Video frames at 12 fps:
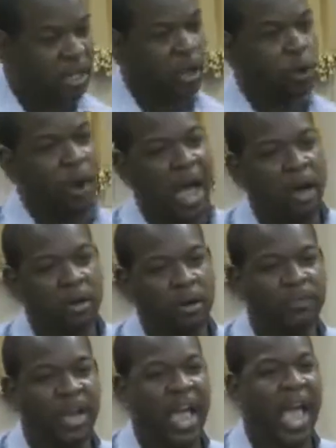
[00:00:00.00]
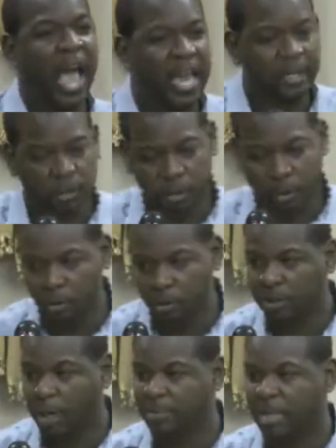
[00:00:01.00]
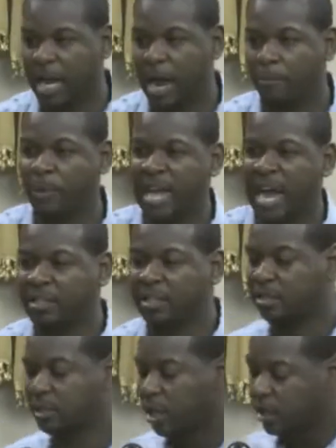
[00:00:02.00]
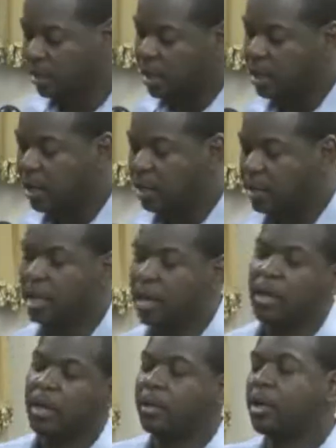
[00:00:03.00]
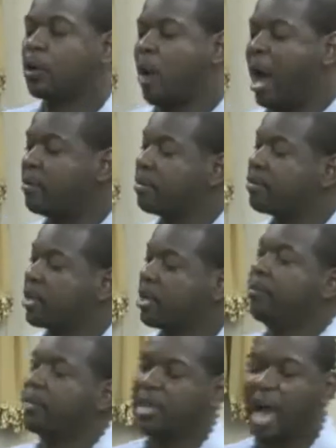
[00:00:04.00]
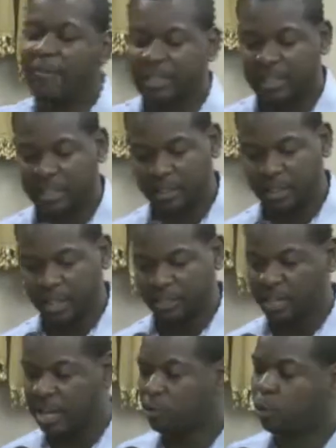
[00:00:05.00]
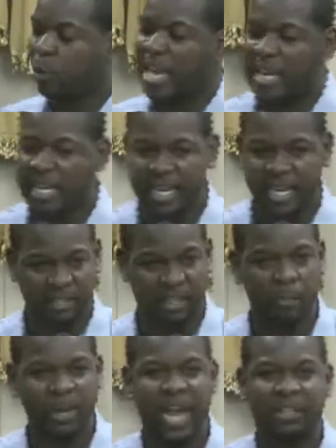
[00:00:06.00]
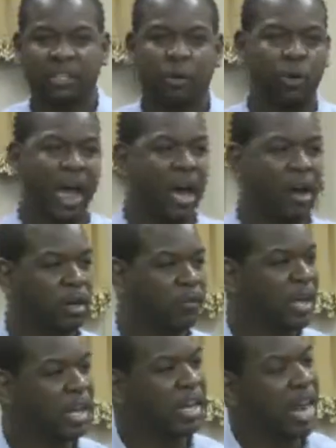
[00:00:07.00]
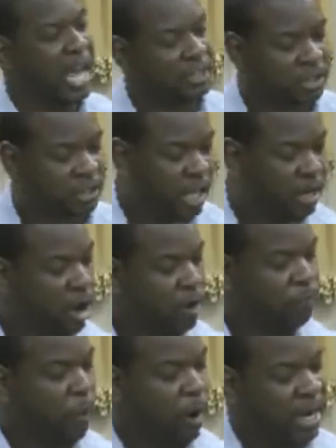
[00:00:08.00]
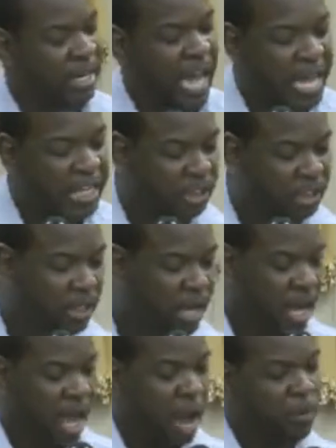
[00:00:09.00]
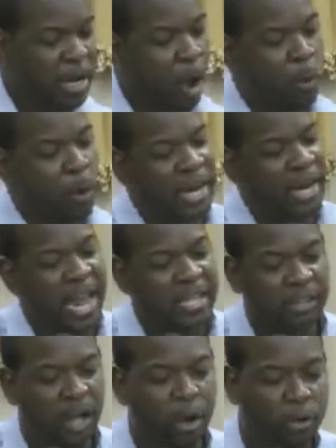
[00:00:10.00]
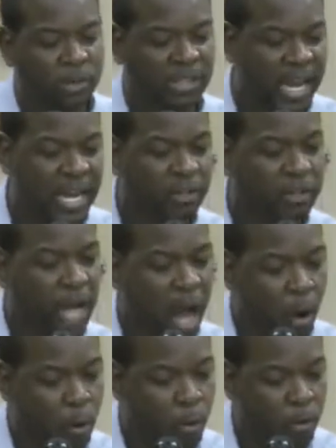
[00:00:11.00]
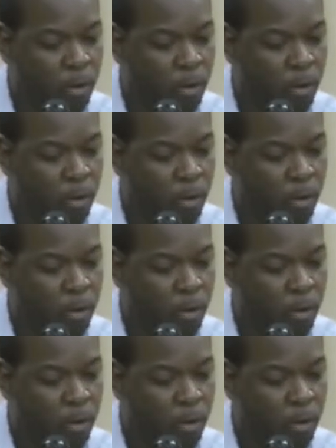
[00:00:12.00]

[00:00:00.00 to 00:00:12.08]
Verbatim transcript: the crown of attitude sometimes. We got the crown of covetousness and greediness, and we got the crown of lust and fornication, and we don't want to let those things go.